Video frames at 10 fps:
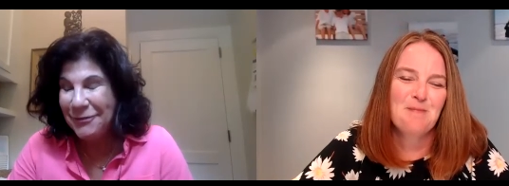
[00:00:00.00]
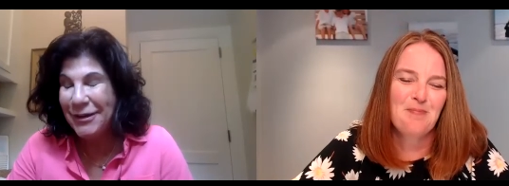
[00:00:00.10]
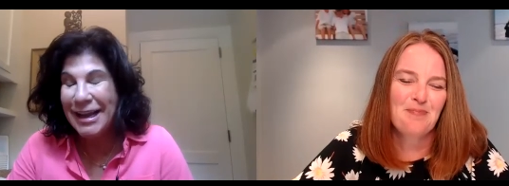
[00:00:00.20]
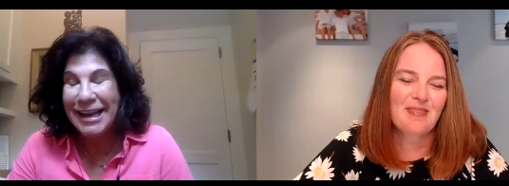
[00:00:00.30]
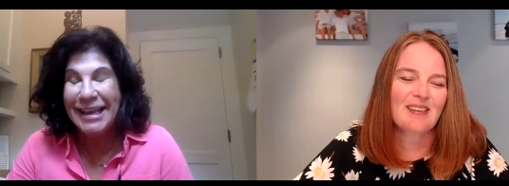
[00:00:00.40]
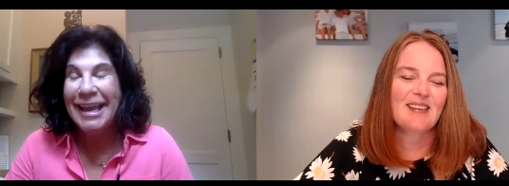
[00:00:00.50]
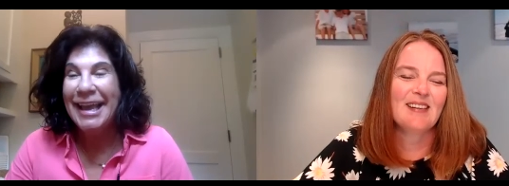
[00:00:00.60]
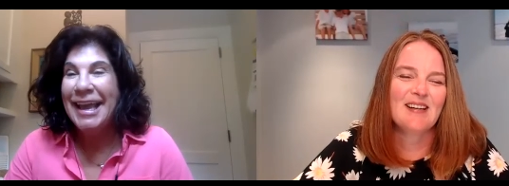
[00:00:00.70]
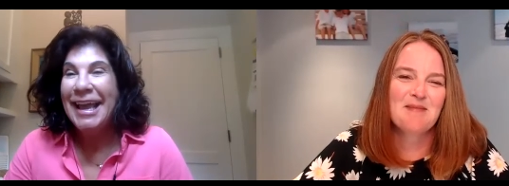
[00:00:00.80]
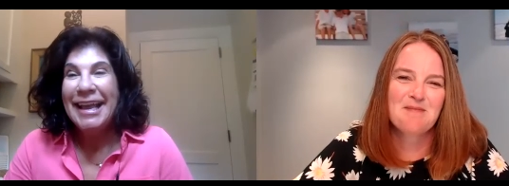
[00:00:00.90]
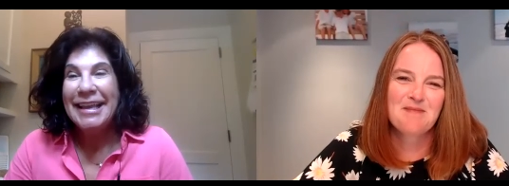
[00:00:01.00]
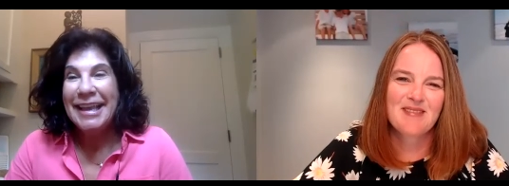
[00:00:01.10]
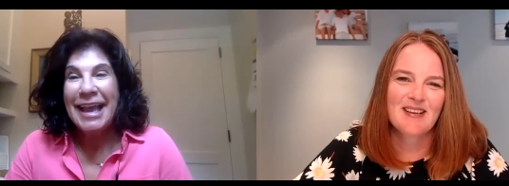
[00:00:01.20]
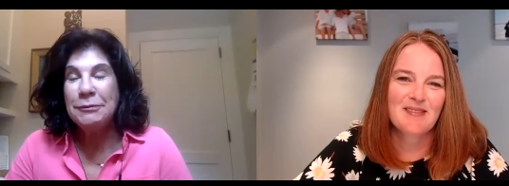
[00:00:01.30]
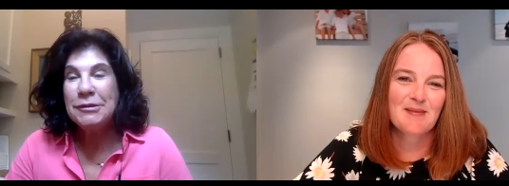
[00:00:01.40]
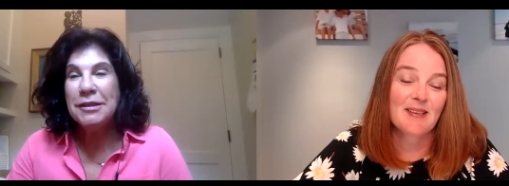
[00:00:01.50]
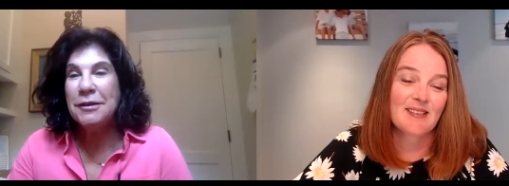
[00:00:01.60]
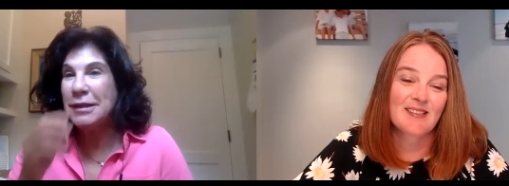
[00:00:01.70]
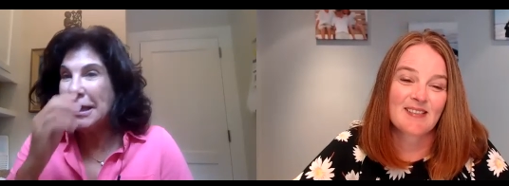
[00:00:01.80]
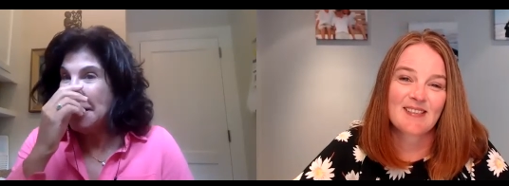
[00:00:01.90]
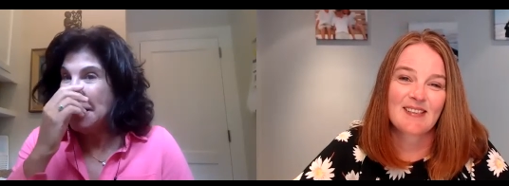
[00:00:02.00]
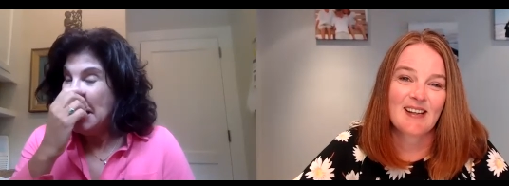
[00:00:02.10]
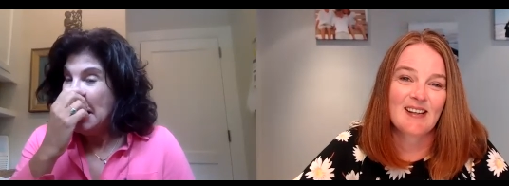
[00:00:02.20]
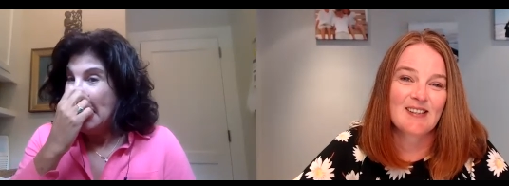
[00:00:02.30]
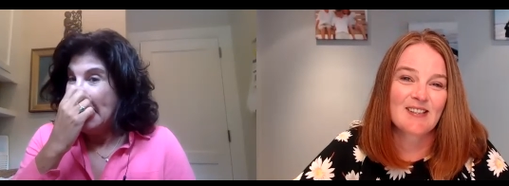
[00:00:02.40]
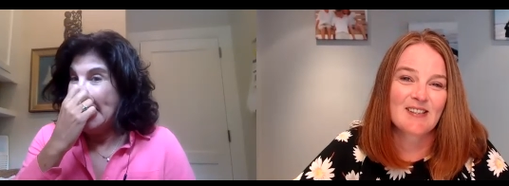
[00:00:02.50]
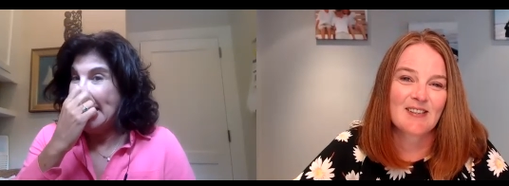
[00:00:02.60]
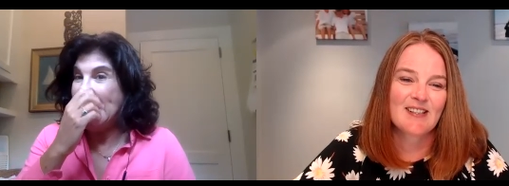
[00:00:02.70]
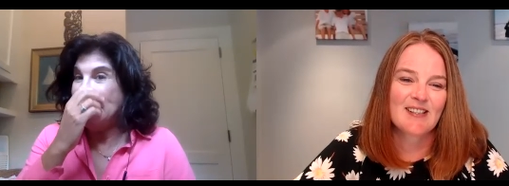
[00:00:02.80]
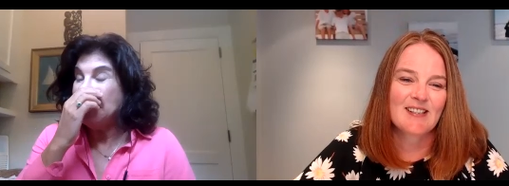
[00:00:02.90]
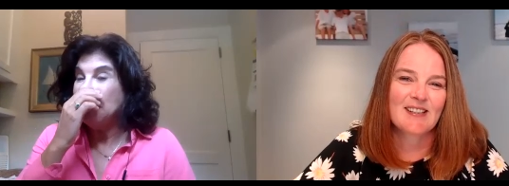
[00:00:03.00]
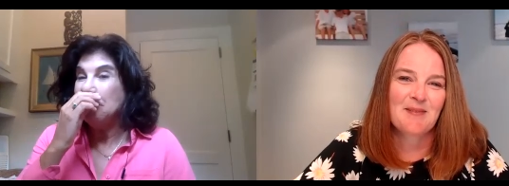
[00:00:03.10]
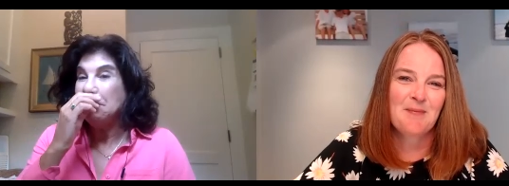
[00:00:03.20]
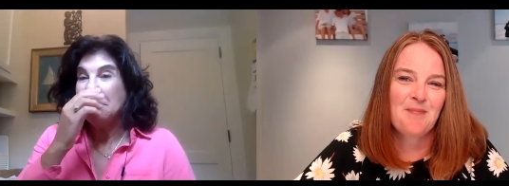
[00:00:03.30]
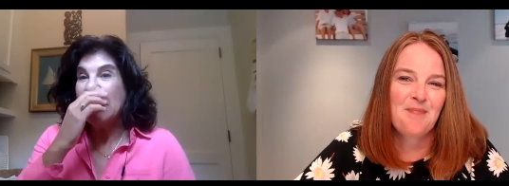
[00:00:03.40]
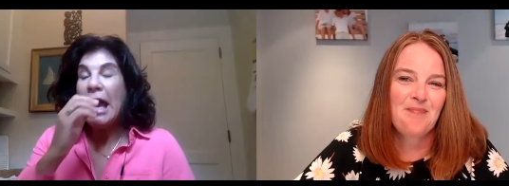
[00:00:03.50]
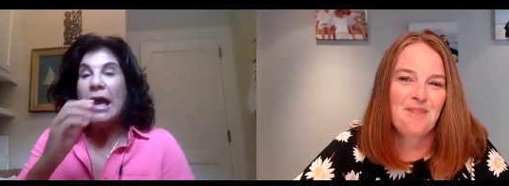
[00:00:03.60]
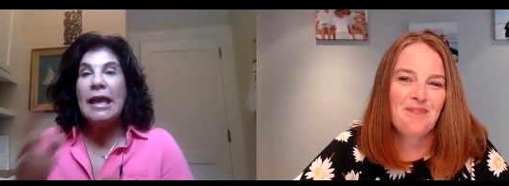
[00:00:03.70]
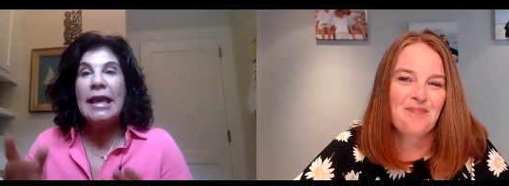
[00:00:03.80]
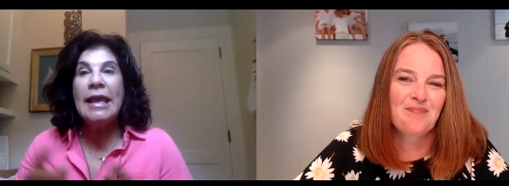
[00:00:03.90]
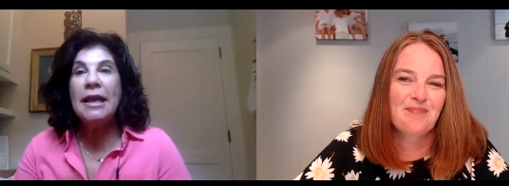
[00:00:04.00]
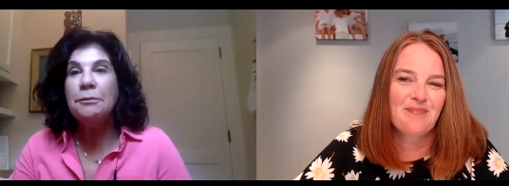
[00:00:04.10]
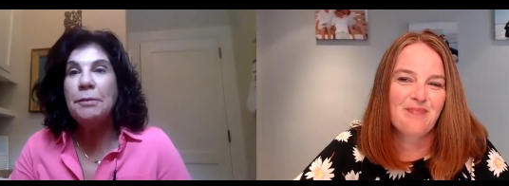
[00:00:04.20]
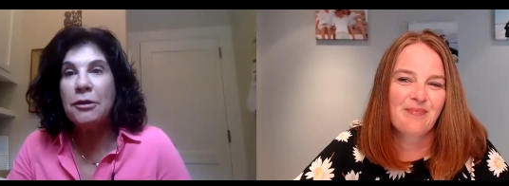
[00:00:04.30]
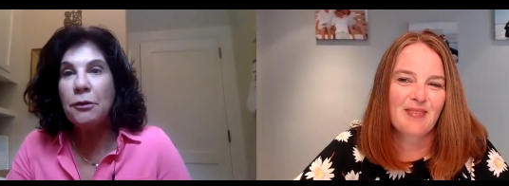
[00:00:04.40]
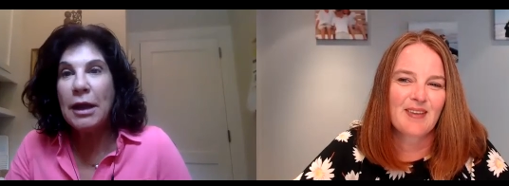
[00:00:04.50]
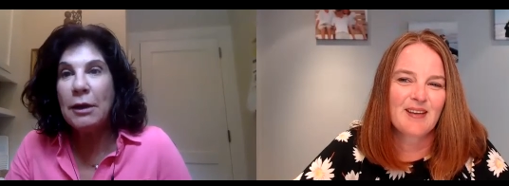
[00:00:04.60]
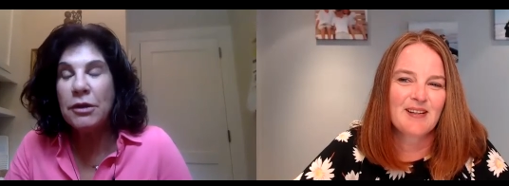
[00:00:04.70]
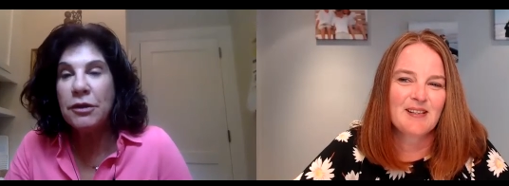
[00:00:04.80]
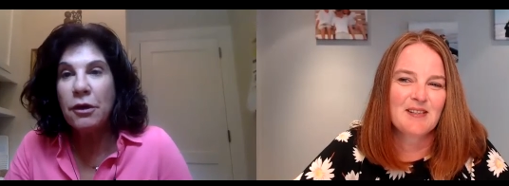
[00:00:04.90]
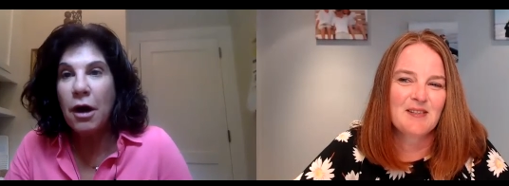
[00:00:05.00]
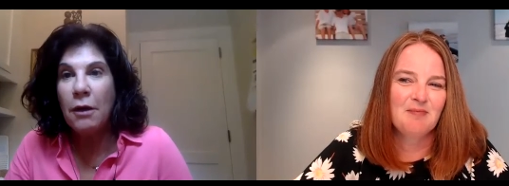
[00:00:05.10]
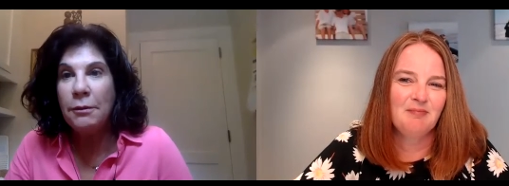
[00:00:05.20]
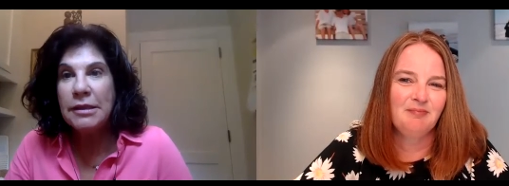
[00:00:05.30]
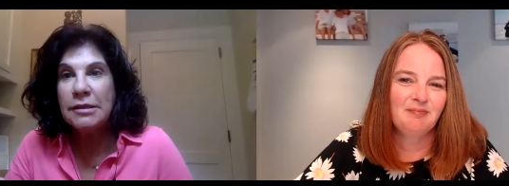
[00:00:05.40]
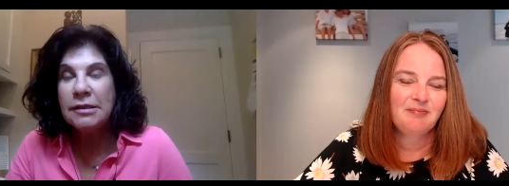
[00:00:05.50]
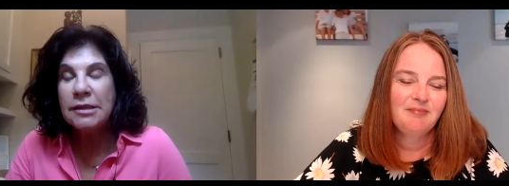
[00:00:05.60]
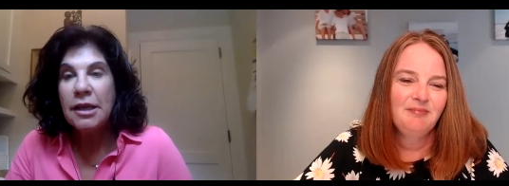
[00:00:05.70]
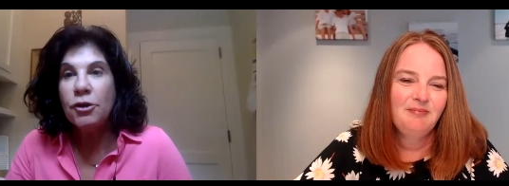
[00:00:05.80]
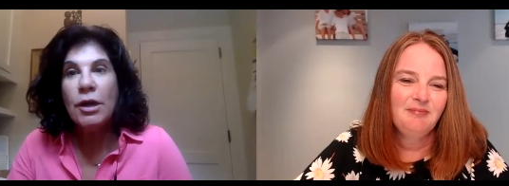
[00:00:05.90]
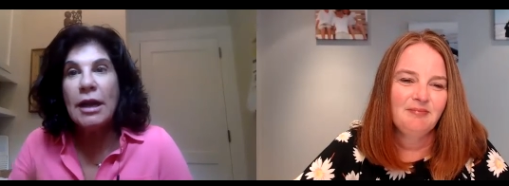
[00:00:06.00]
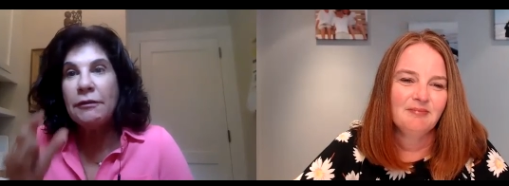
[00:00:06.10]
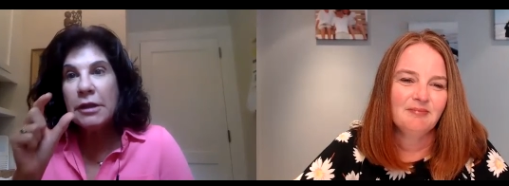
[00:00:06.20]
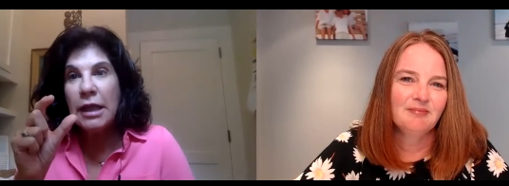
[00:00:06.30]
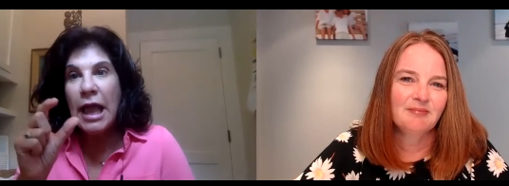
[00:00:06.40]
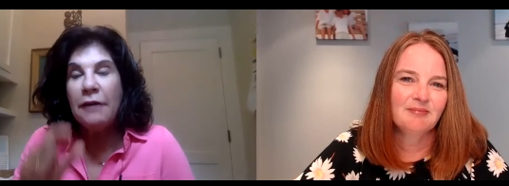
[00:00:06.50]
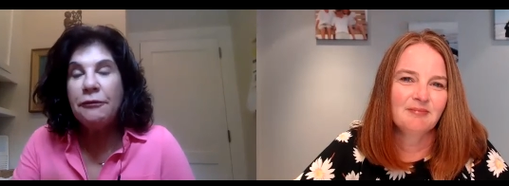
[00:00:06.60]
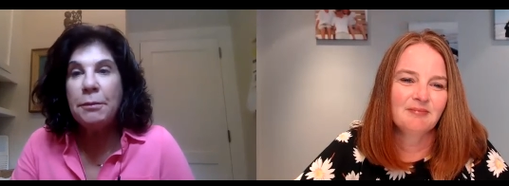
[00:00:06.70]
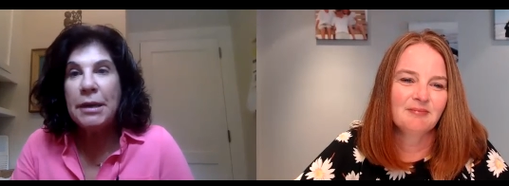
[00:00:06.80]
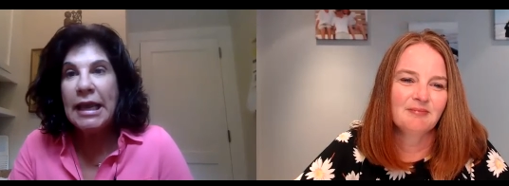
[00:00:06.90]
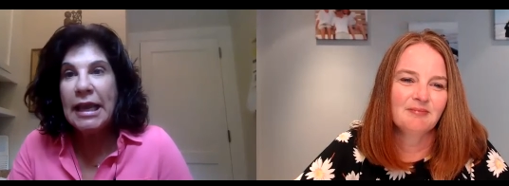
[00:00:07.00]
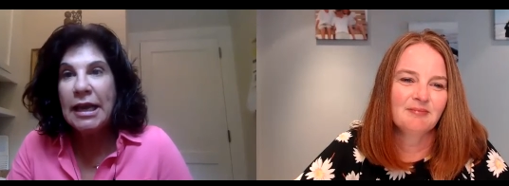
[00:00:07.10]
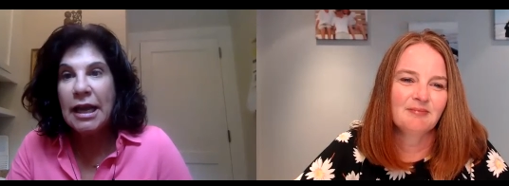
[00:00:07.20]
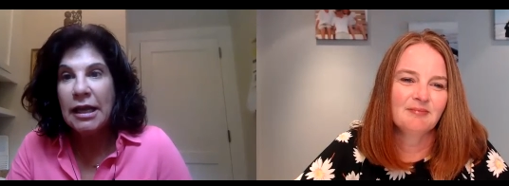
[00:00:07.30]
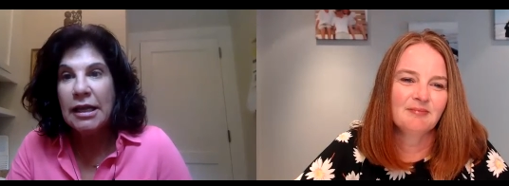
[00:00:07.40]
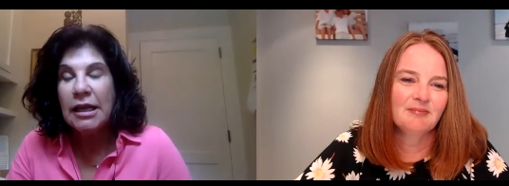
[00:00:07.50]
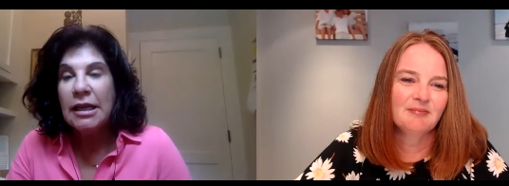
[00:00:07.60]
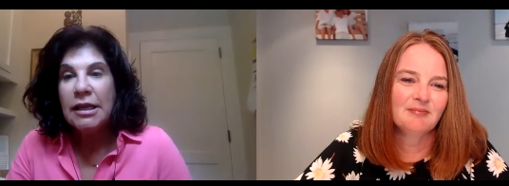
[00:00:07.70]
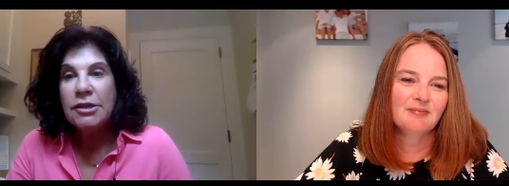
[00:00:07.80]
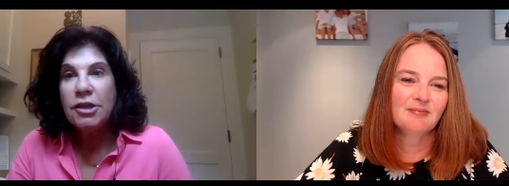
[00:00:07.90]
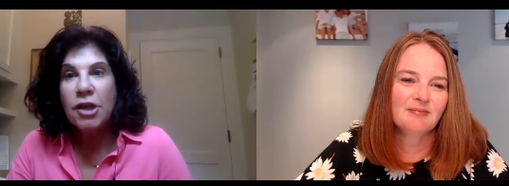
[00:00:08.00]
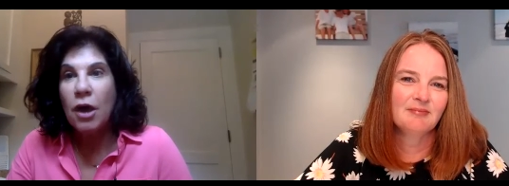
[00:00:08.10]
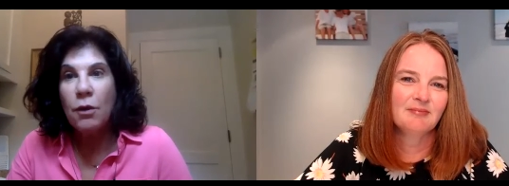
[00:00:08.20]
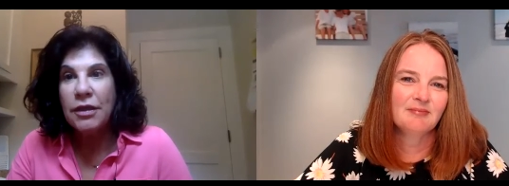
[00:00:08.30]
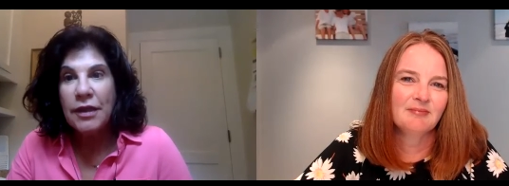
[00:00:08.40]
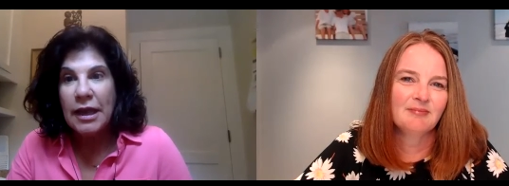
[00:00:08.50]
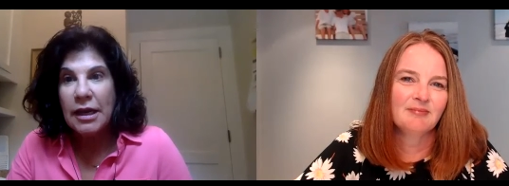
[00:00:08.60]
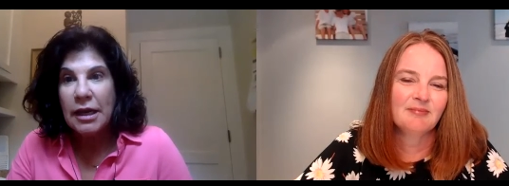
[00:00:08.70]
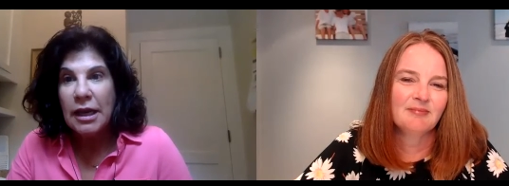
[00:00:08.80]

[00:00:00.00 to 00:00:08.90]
Speaker 1: funny. Yeah. Absolutely. Yeah, and crazy. yeah, and by the way, with your almonds, you could have a little half a banana to go with it.